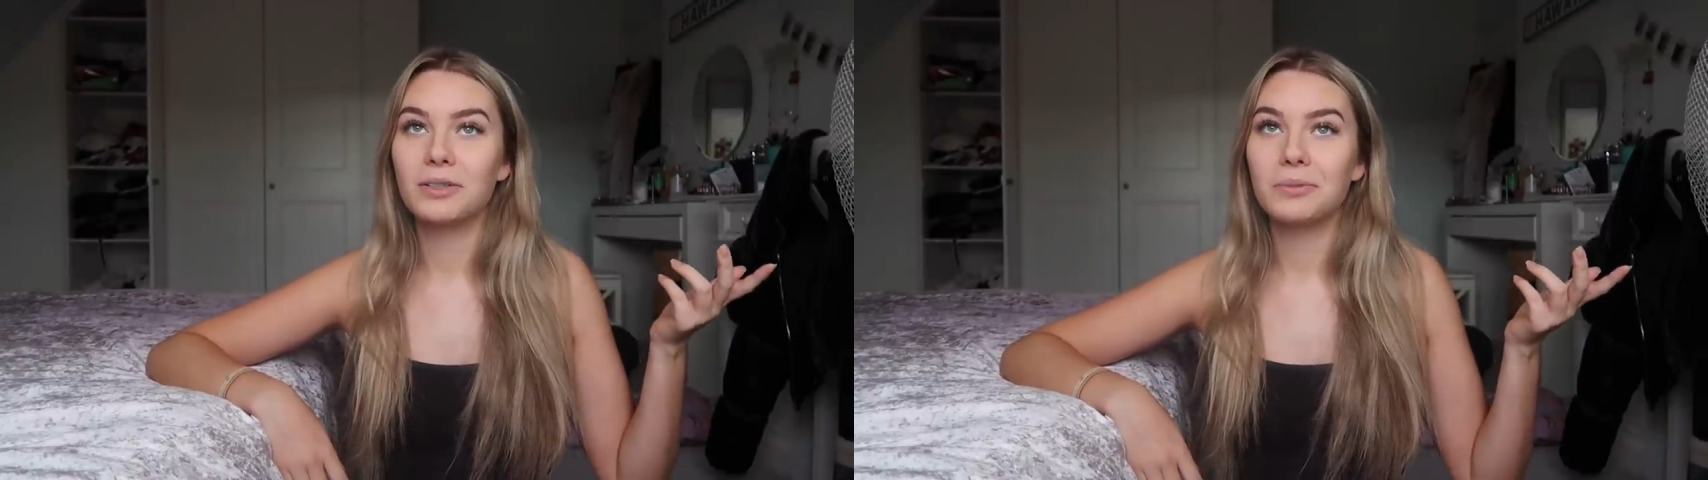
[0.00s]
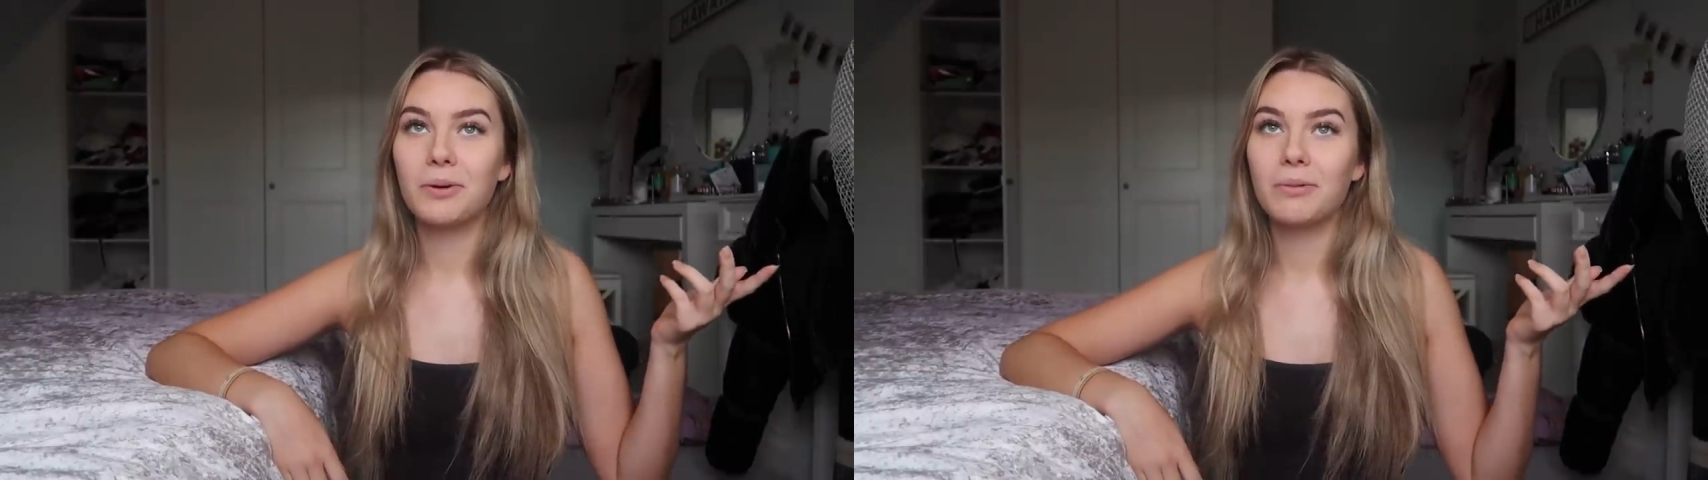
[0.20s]

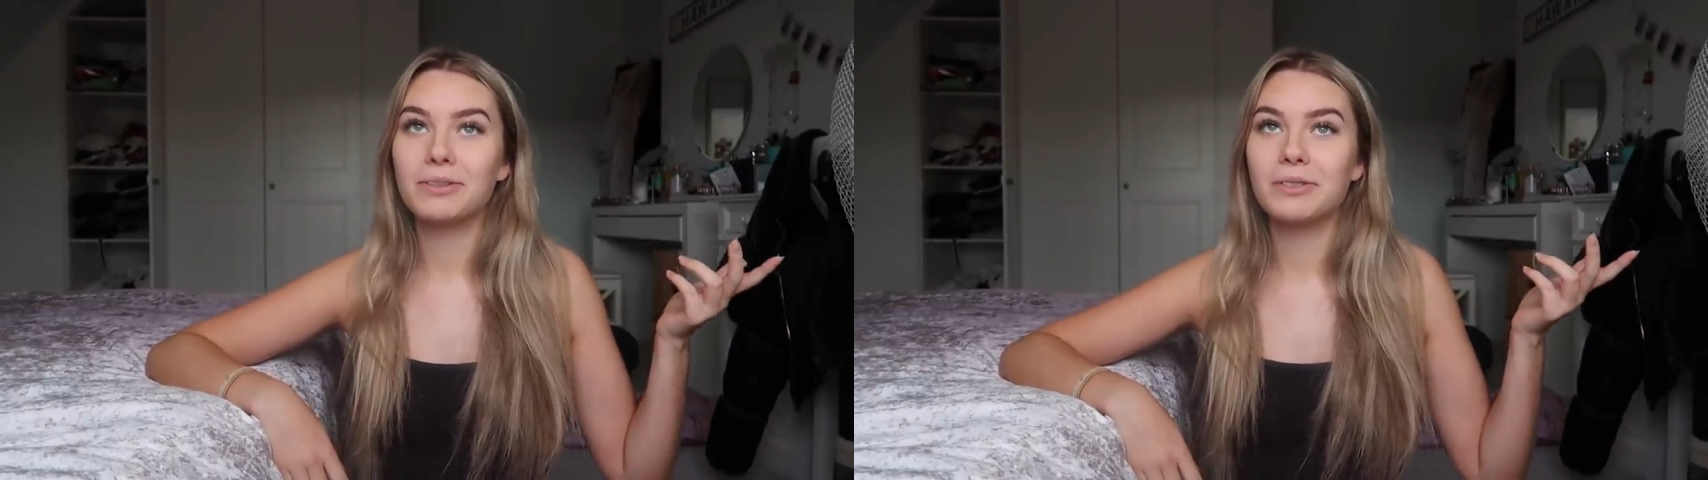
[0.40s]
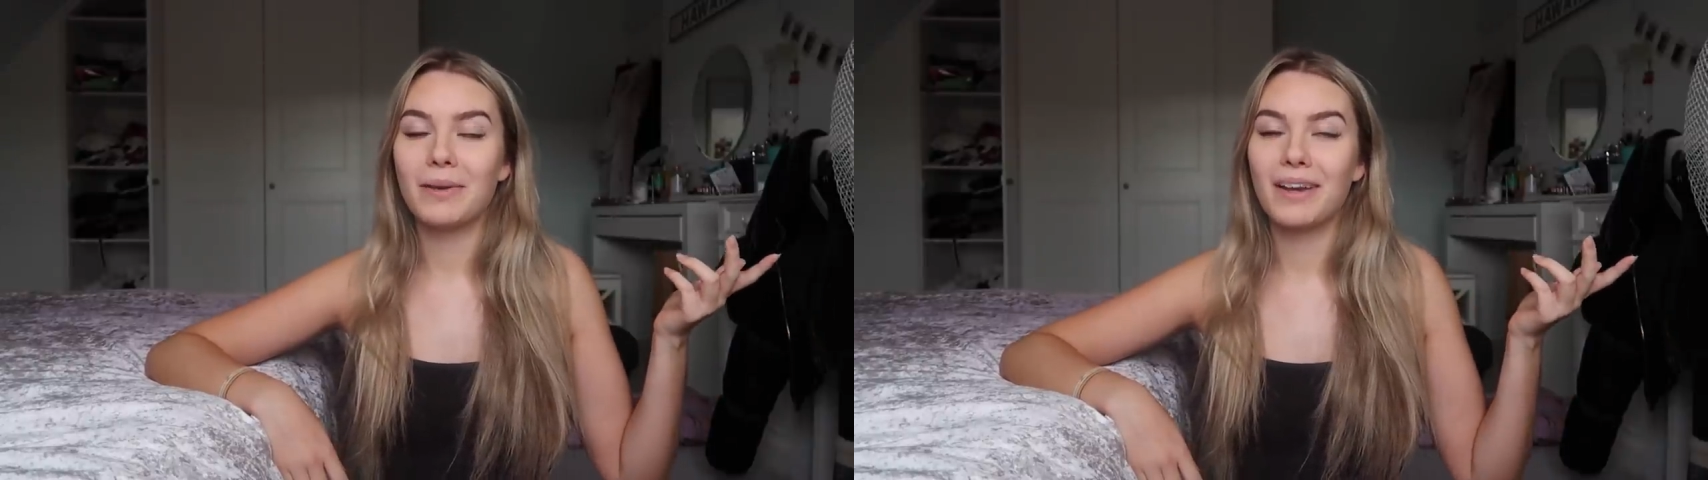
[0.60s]
it'll probably
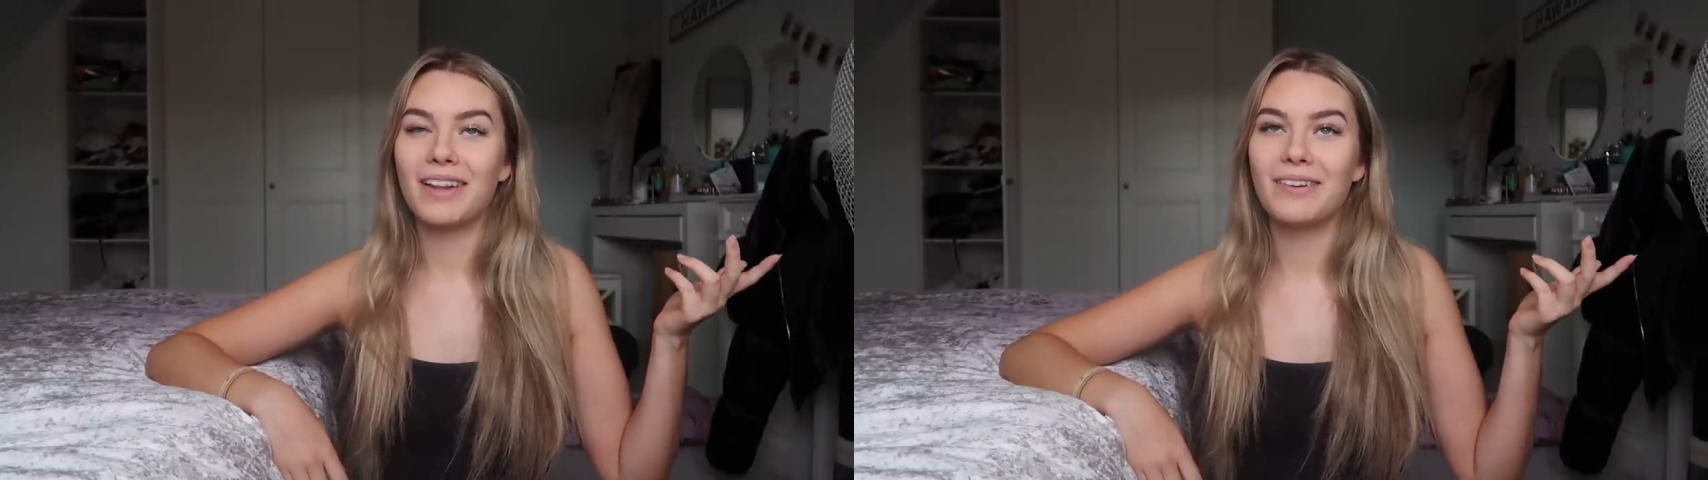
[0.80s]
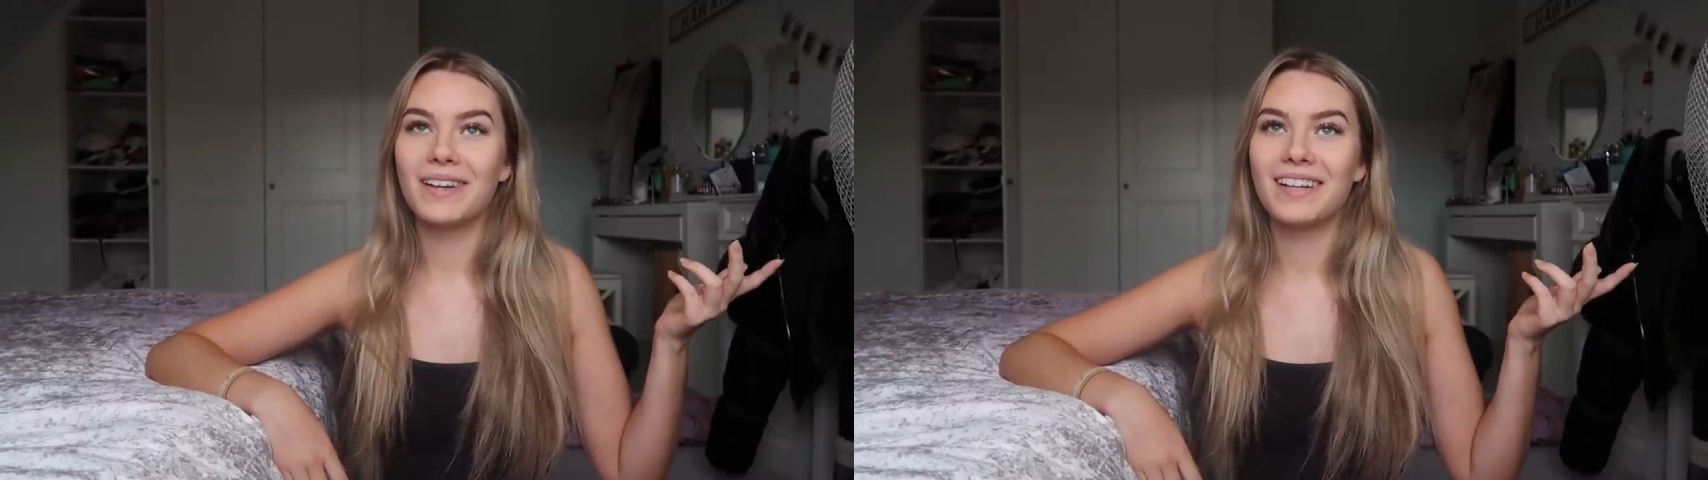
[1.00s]
do better
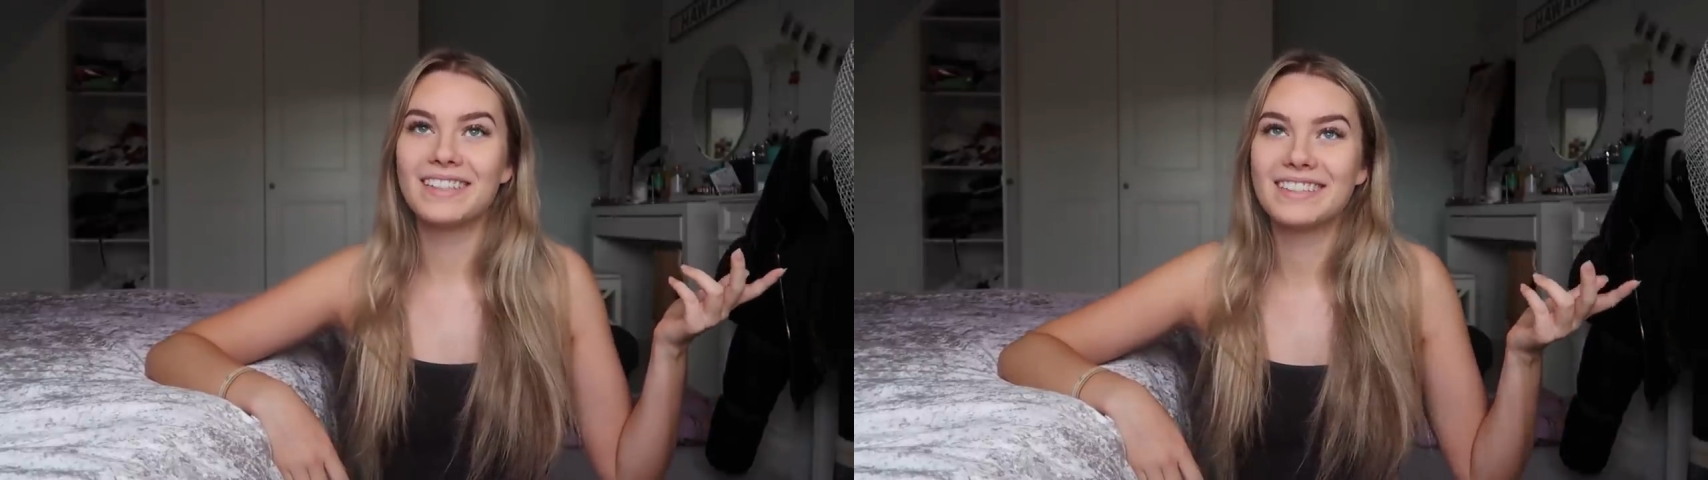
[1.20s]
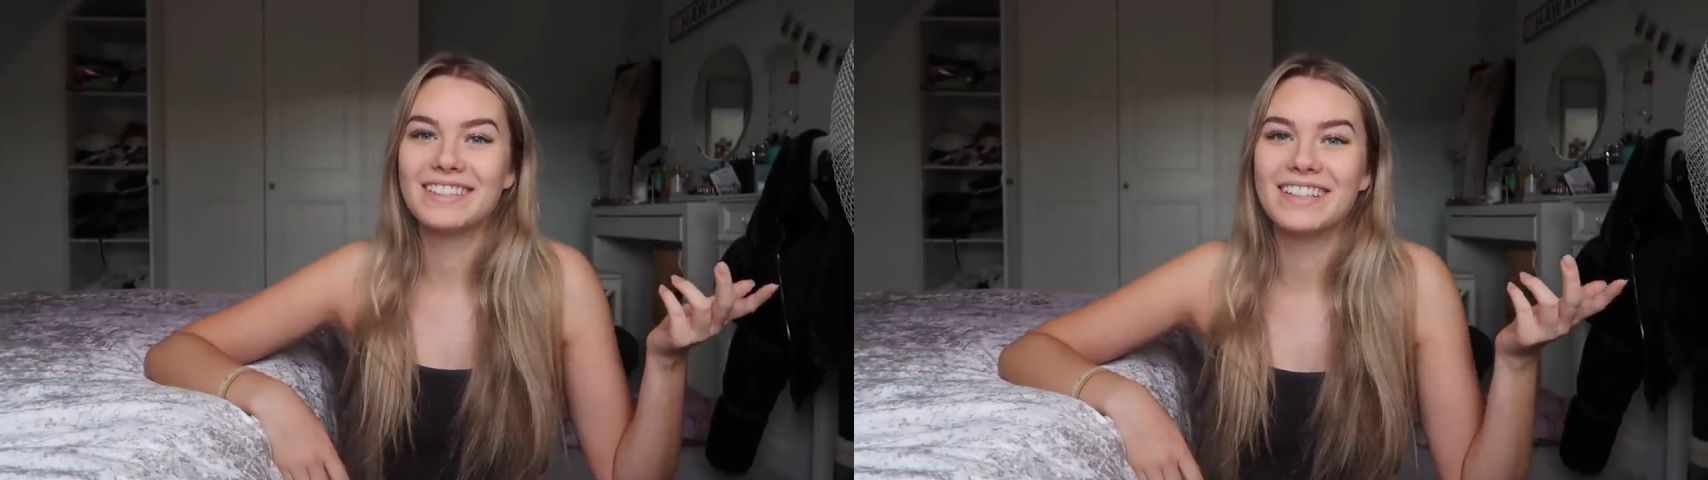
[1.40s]
that way.